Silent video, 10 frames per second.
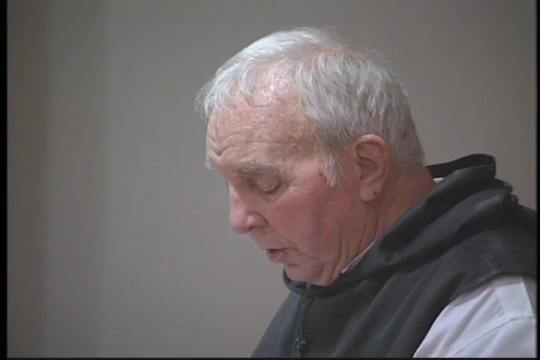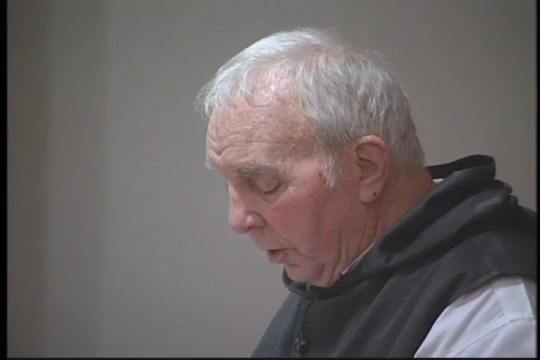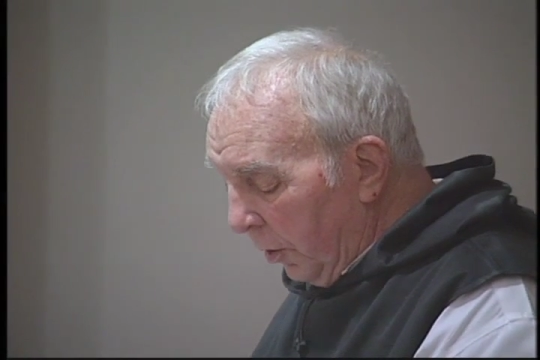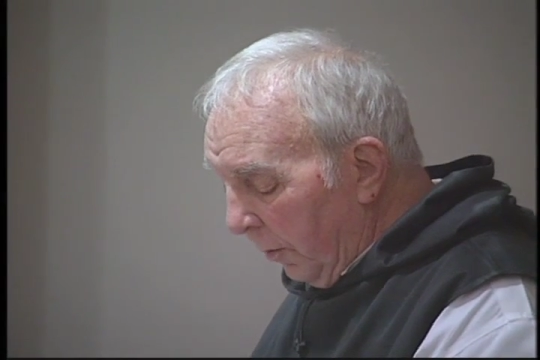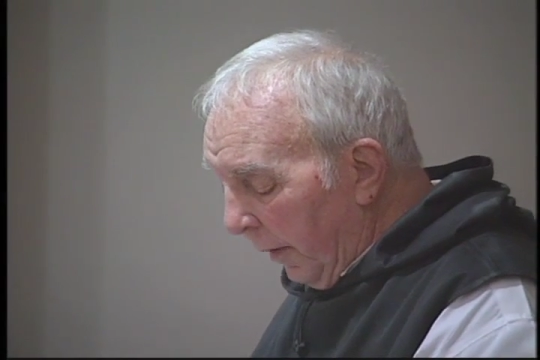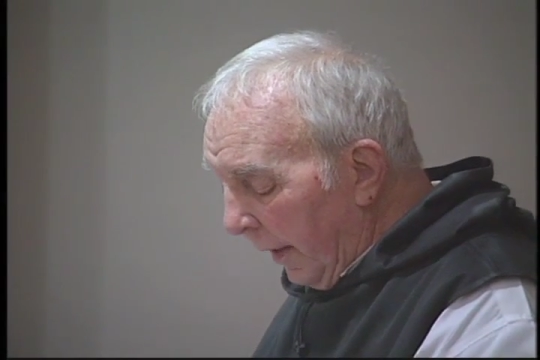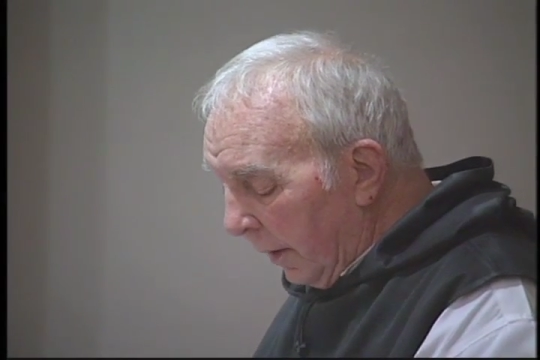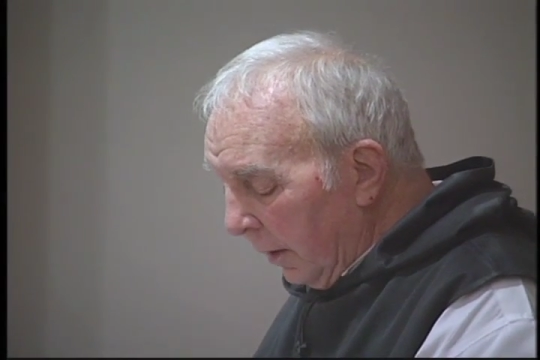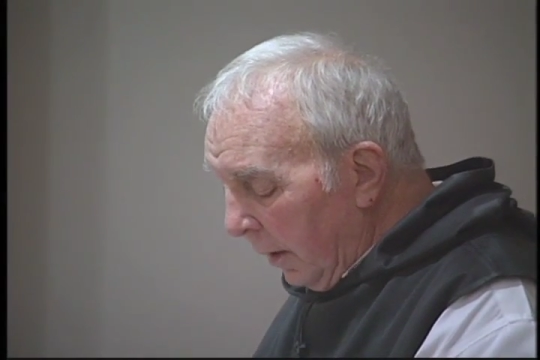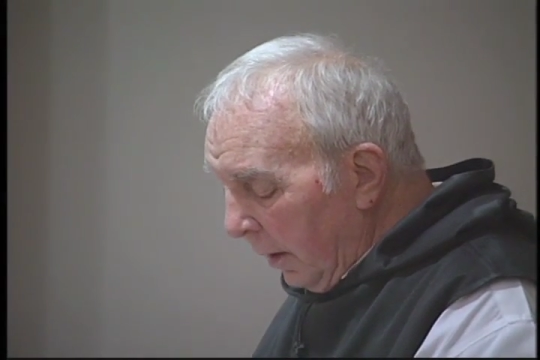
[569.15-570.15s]
and in the
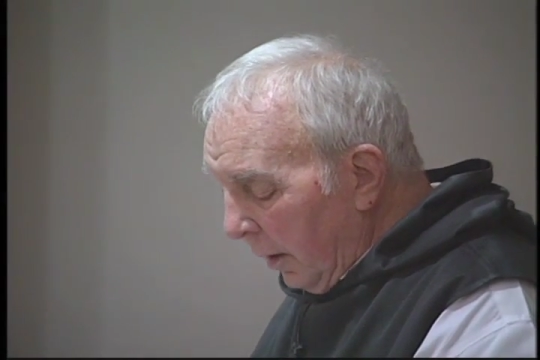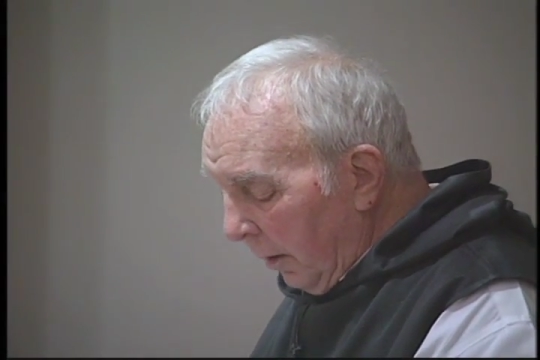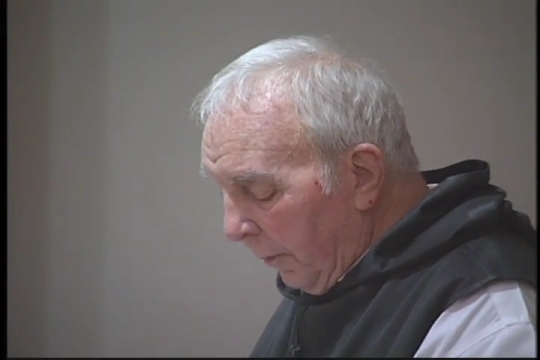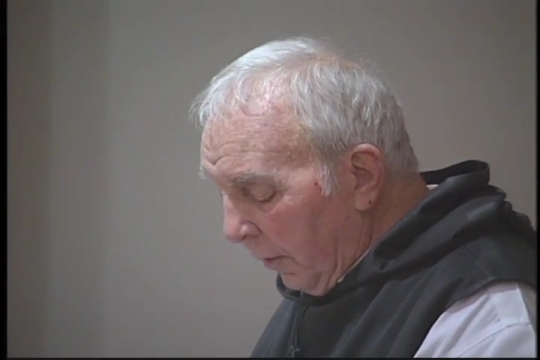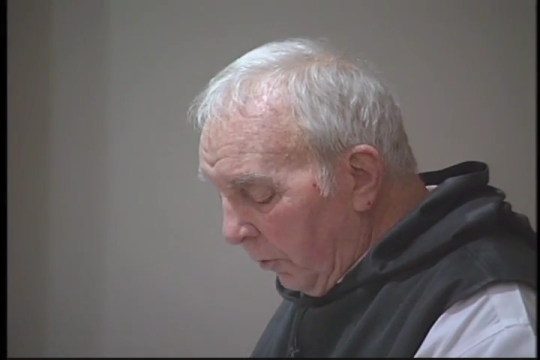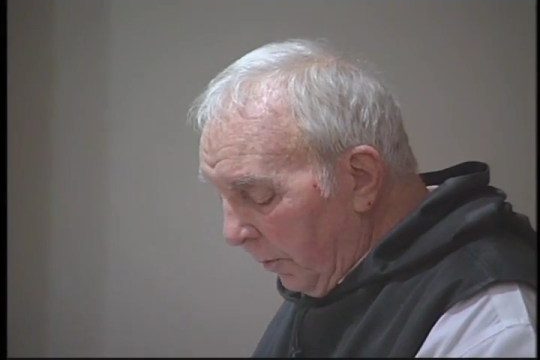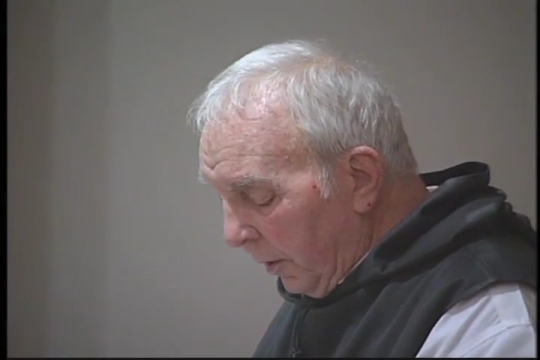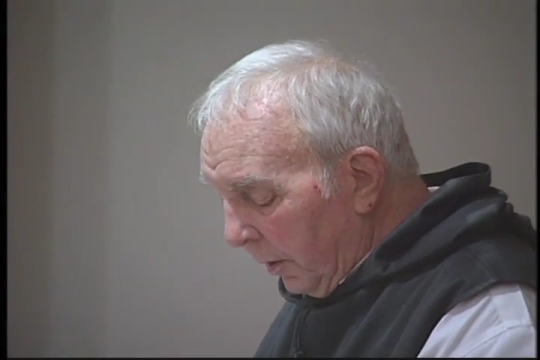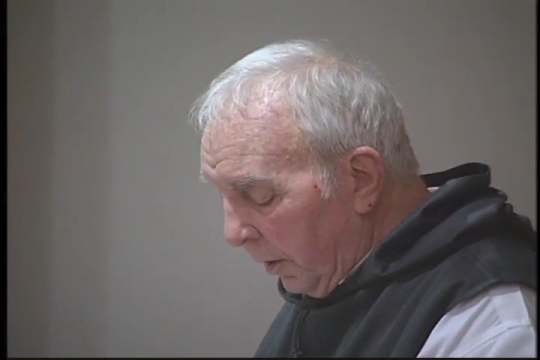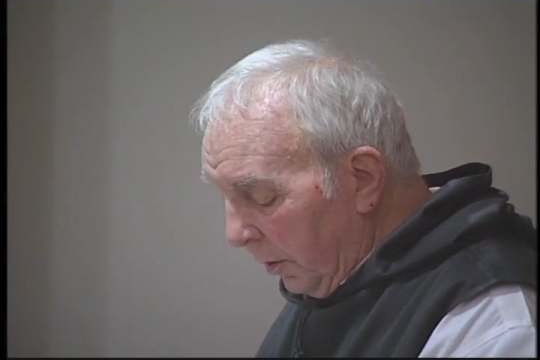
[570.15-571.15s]
back a bedroom
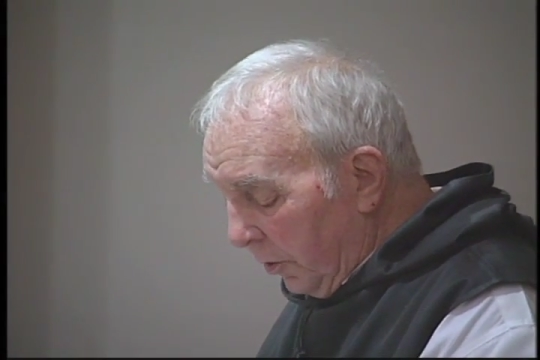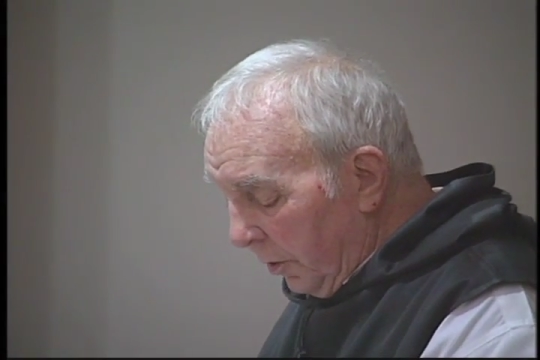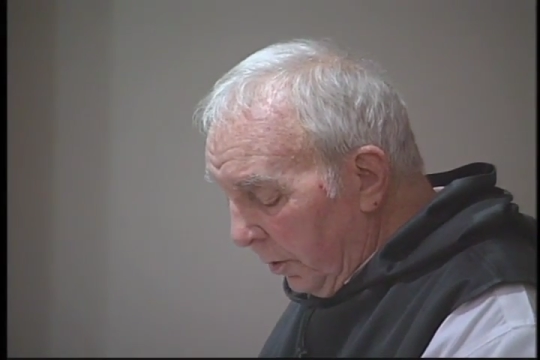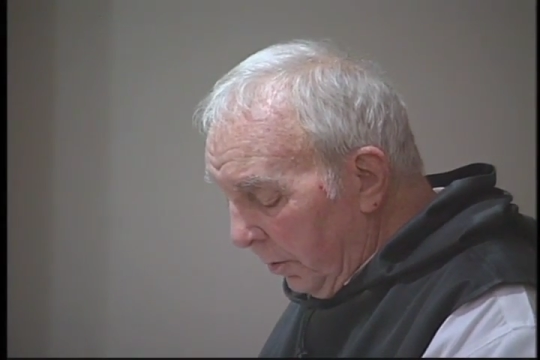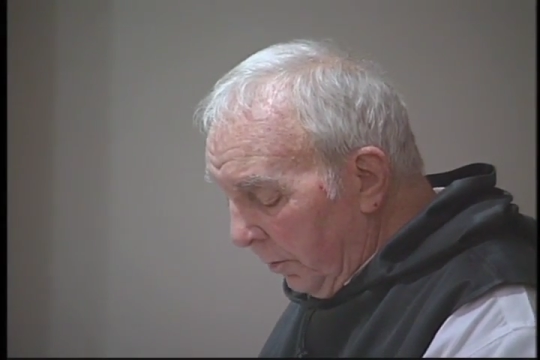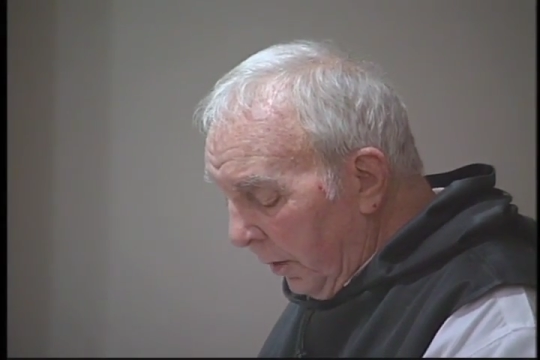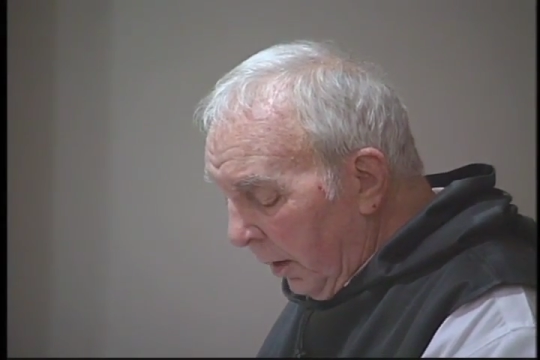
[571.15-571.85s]
and a kitchen.